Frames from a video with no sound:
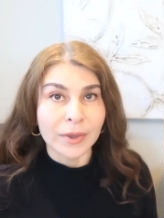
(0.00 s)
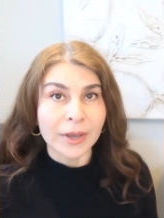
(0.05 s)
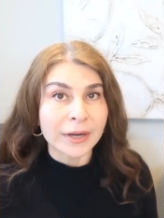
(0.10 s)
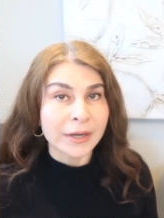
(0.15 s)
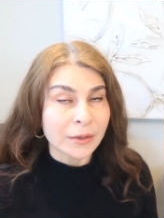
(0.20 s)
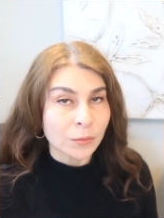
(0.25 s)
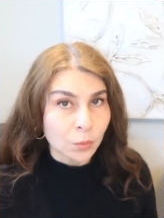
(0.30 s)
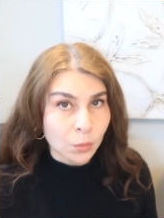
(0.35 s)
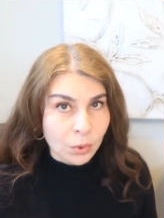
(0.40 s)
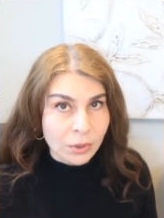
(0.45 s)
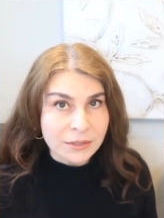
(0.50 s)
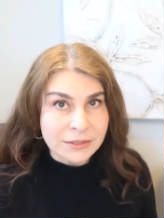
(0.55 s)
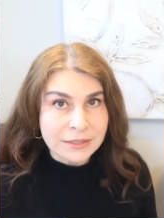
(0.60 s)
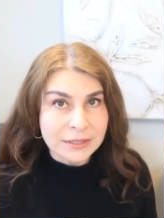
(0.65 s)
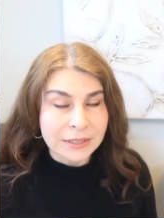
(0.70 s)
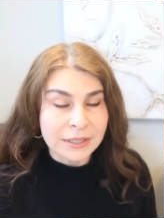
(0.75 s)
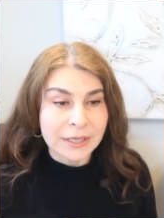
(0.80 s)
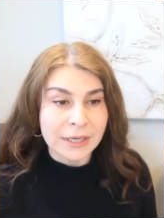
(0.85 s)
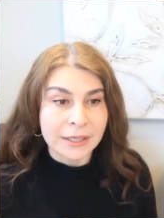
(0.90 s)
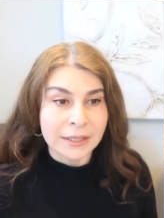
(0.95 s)
And once
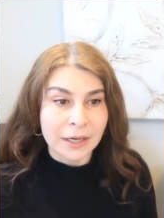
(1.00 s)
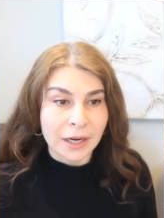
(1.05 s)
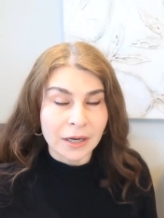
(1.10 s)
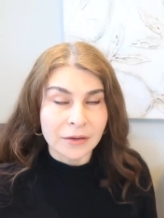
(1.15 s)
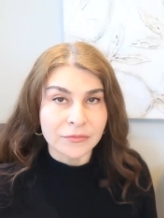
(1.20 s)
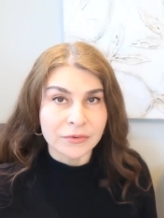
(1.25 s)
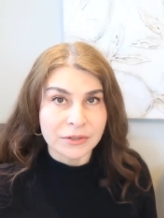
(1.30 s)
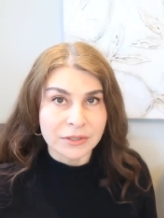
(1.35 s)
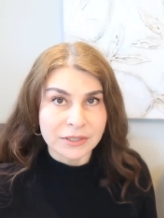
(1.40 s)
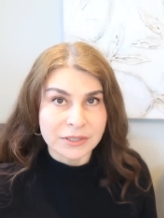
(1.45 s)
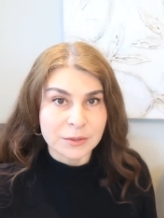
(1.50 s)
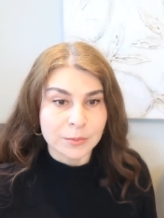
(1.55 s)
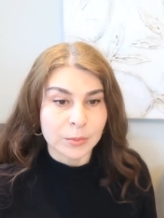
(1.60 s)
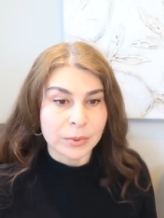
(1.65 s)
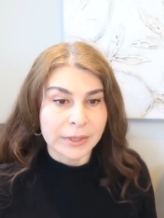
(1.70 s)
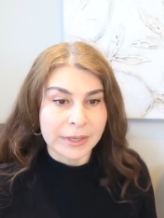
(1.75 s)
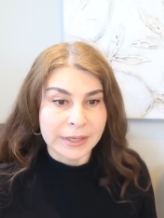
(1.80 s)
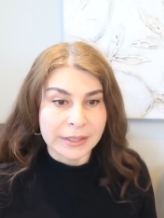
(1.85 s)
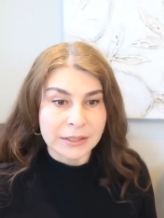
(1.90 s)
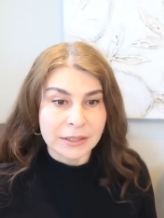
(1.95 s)
again, I will
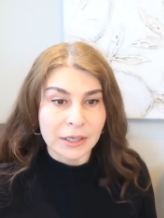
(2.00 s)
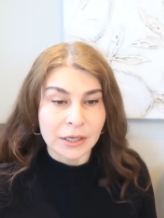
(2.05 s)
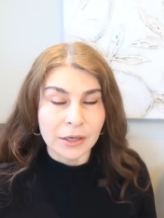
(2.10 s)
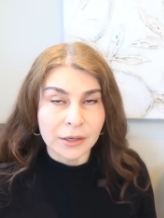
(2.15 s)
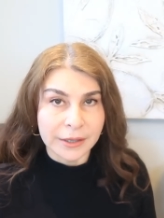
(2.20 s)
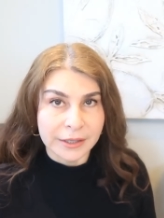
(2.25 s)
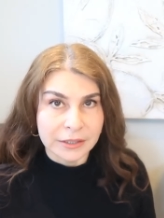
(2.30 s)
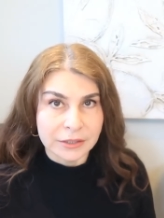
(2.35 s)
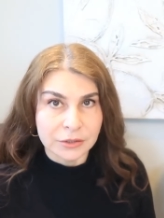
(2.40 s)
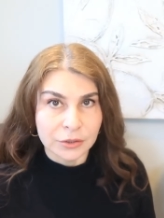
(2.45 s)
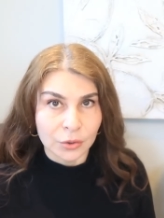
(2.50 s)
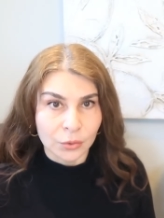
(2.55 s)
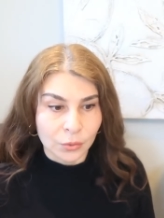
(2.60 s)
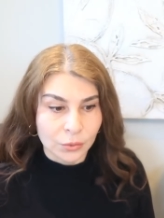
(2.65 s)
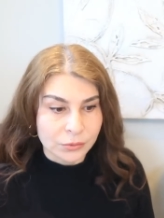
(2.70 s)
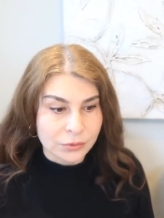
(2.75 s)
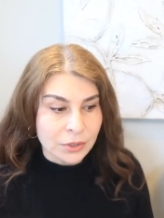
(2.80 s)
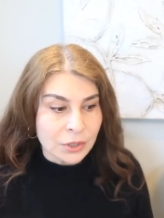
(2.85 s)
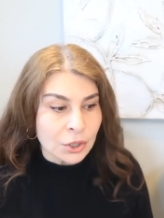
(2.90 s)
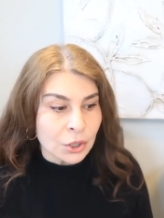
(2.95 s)
explain later
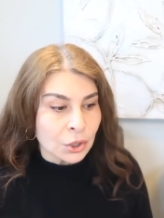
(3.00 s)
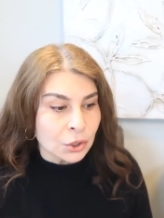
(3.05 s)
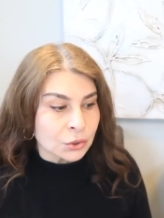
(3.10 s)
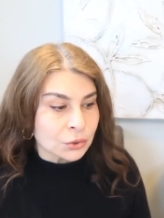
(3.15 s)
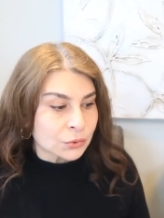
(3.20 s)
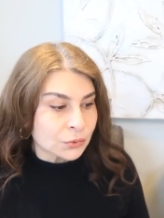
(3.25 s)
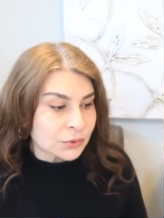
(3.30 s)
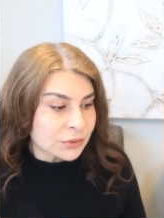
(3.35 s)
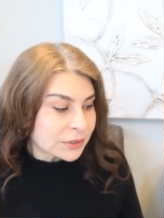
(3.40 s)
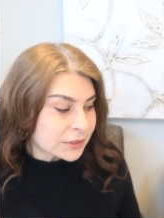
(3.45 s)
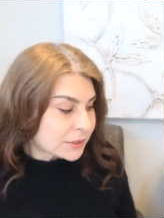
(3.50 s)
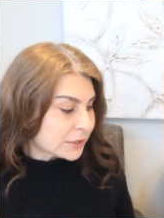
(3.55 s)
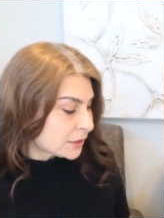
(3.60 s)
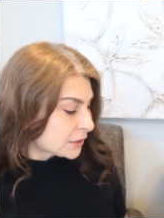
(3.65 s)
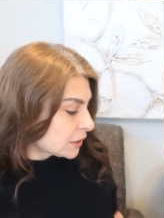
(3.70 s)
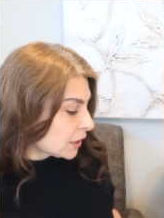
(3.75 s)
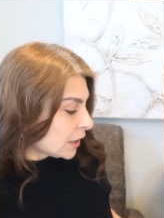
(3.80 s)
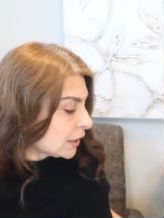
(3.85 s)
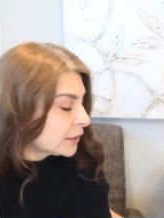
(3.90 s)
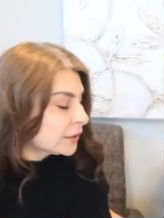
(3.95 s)
on. So this is
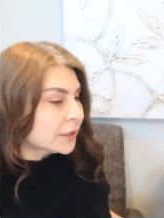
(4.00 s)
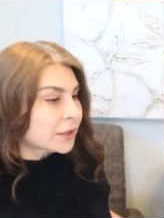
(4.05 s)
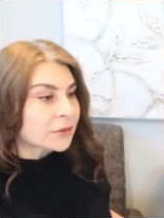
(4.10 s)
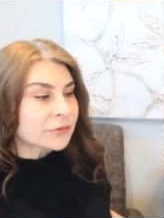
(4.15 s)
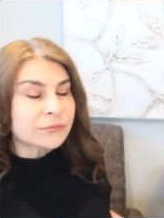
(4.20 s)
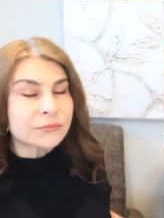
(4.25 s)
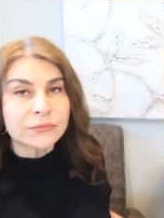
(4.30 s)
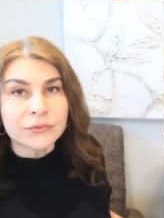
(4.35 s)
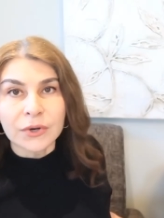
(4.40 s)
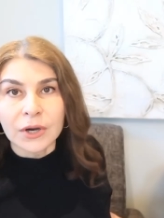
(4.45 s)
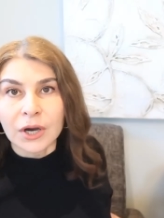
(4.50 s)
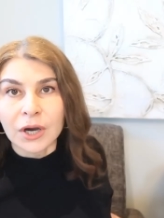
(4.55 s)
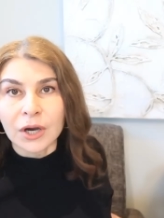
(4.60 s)
kind of,